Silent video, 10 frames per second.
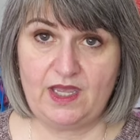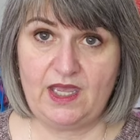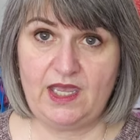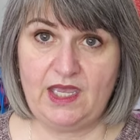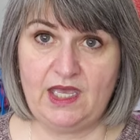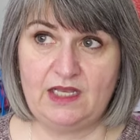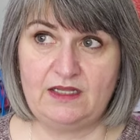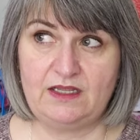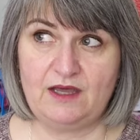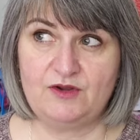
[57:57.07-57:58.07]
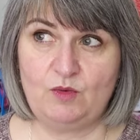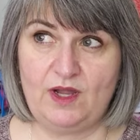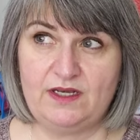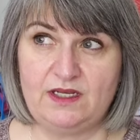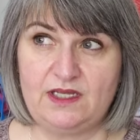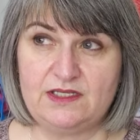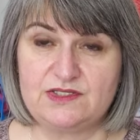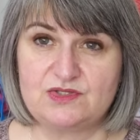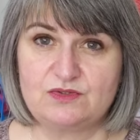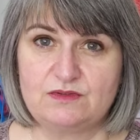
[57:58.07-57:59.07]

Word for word: And the other one is